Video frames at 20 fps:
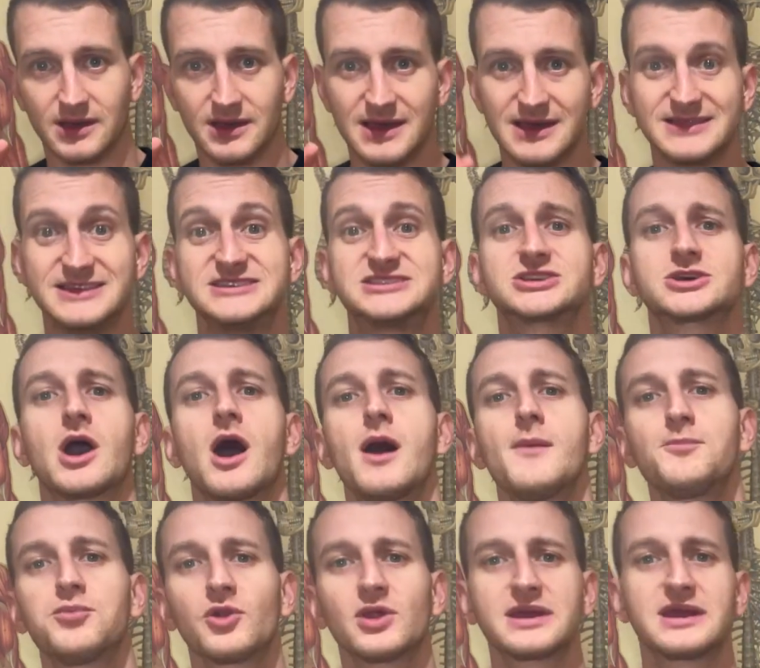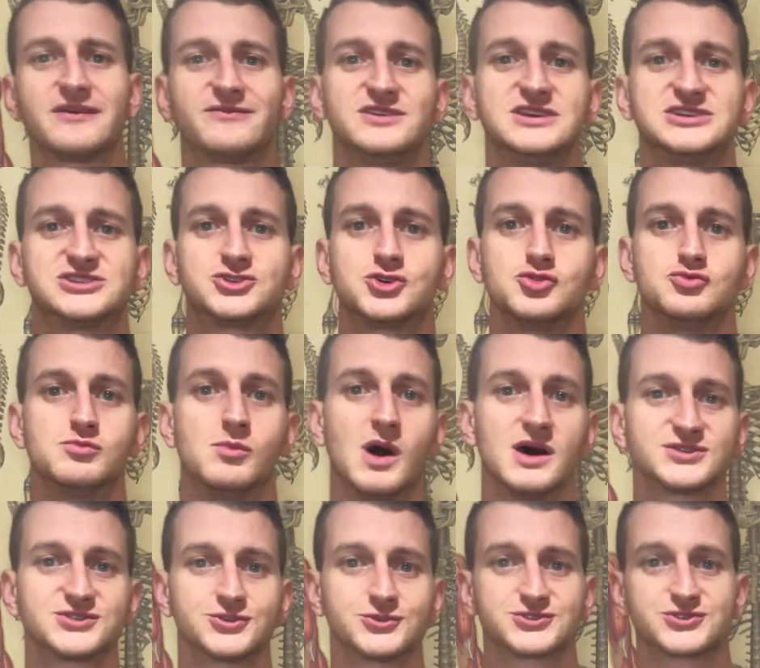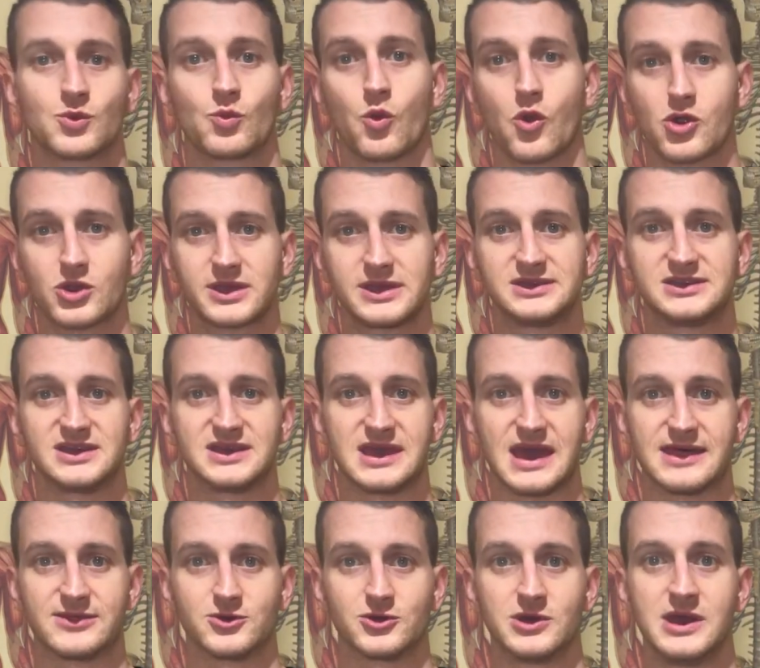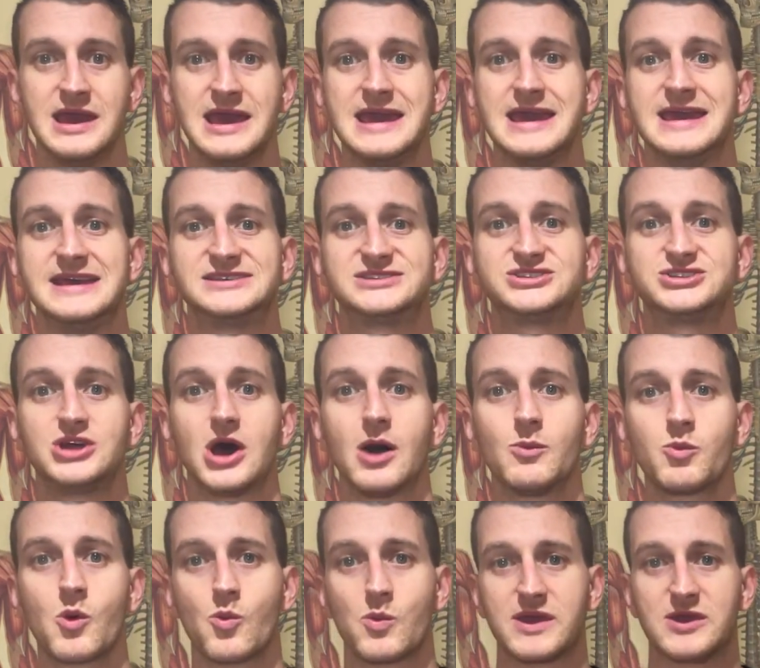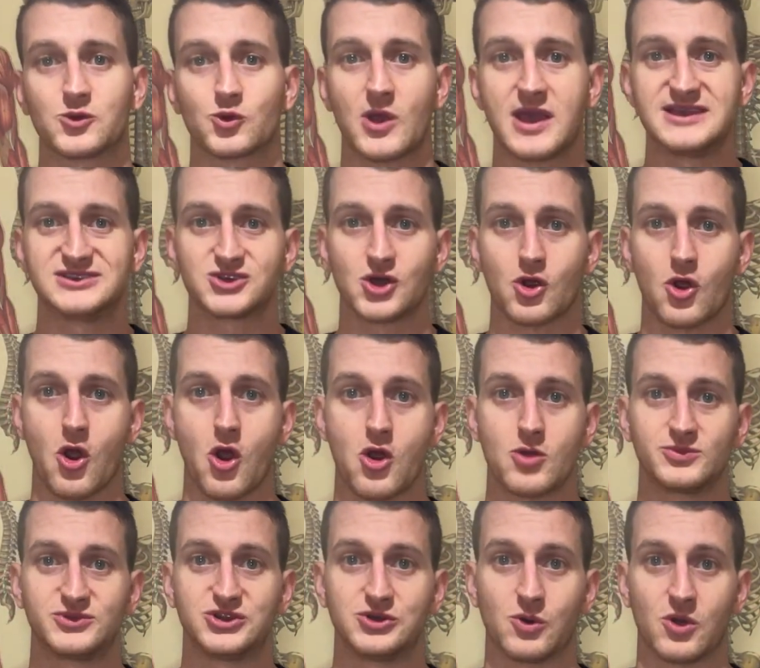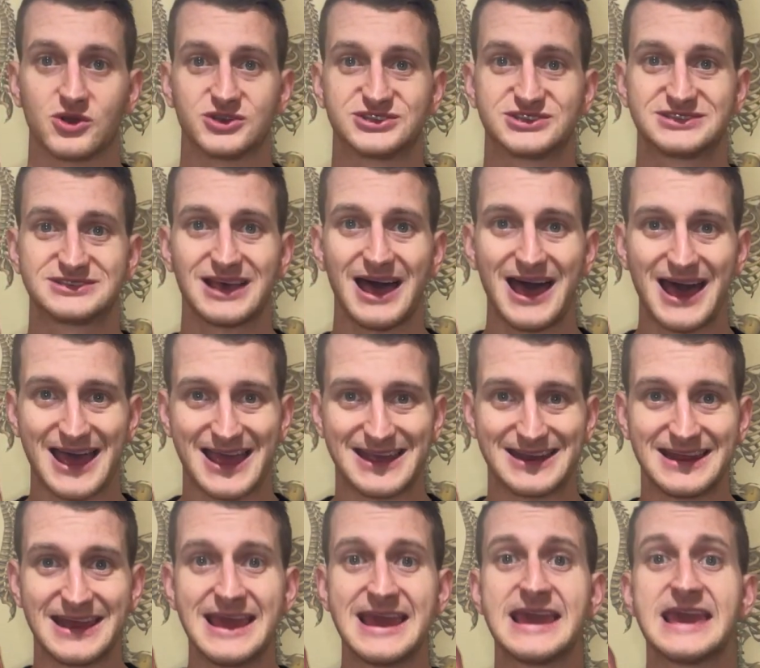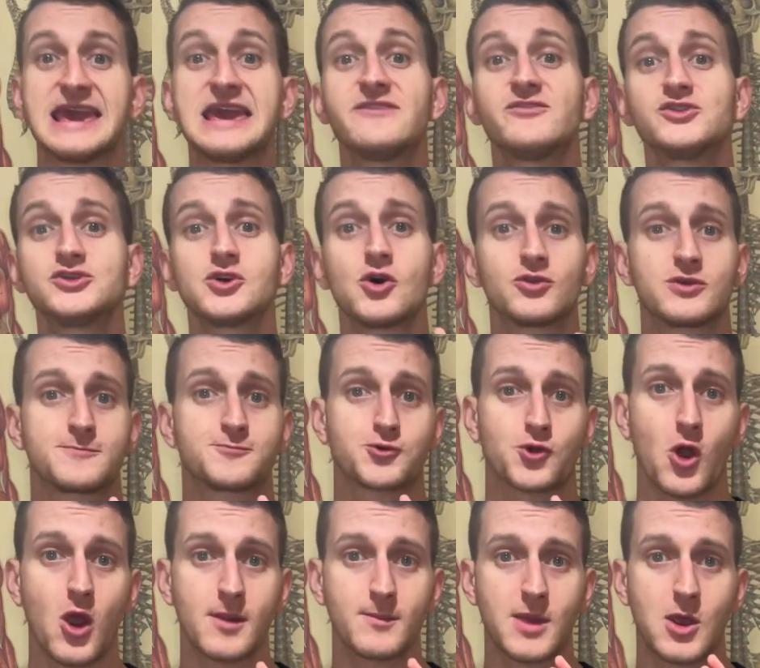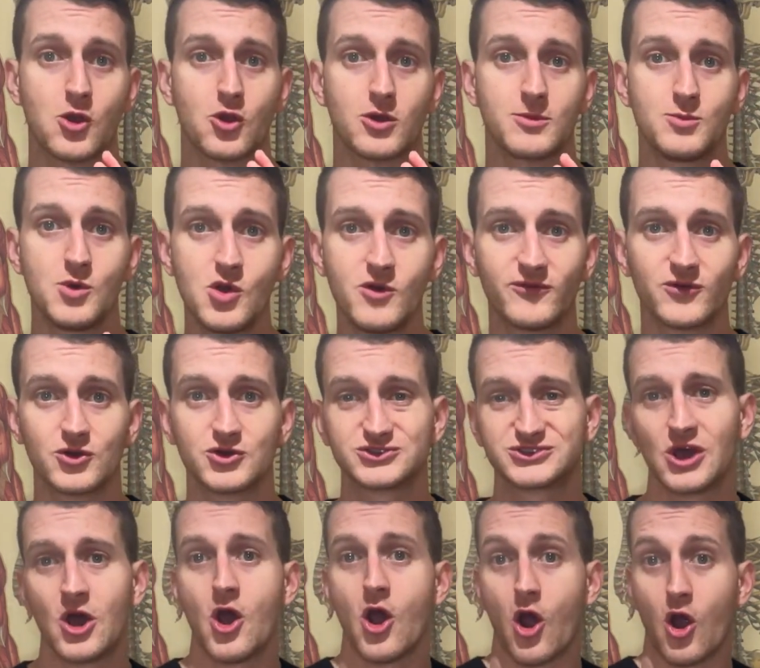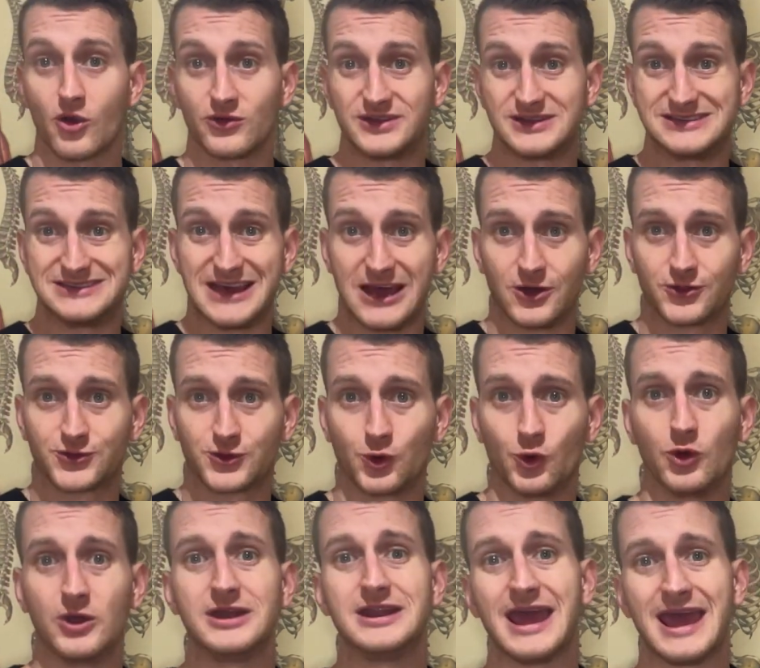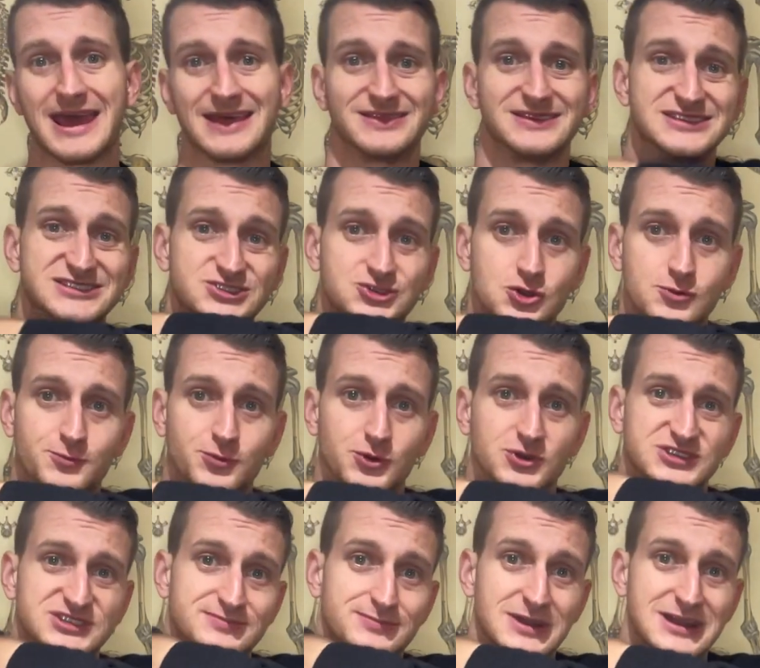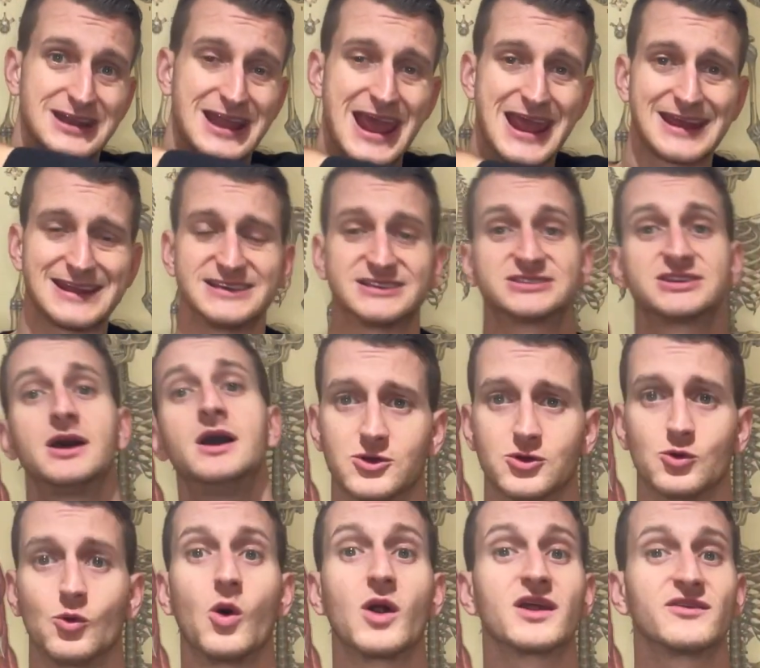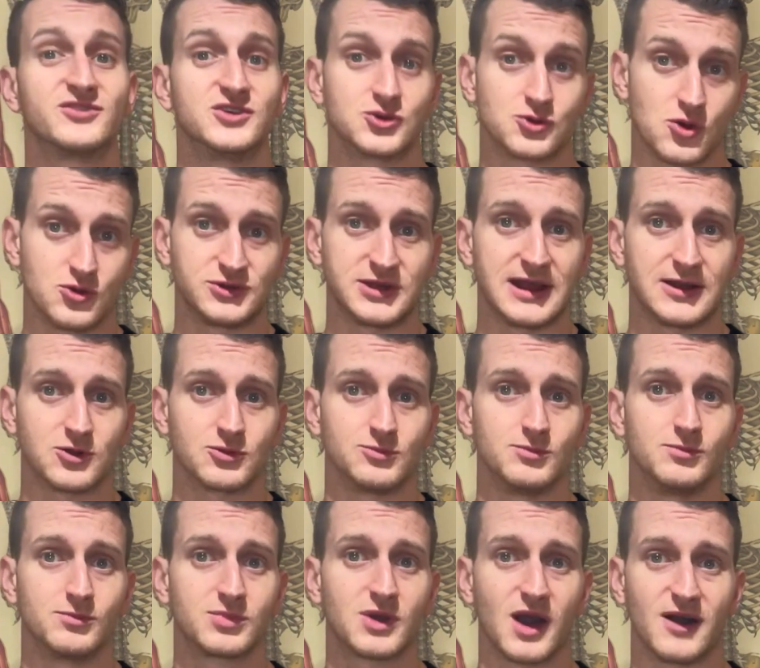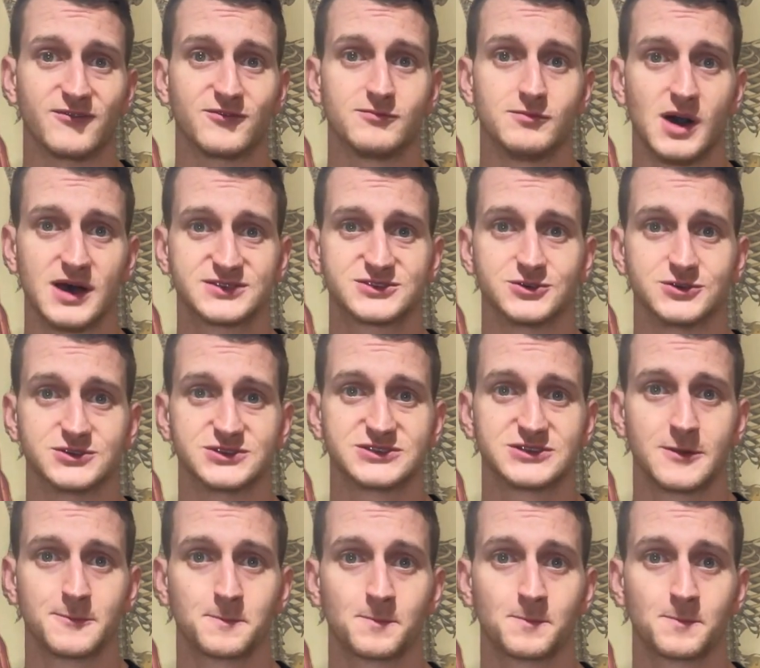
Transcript: This coupling of these two muscles working together is done when we raise our arm to our side, even though the primary movers are the deltoid and the supraspinatus, one of the rotator cuff muscles.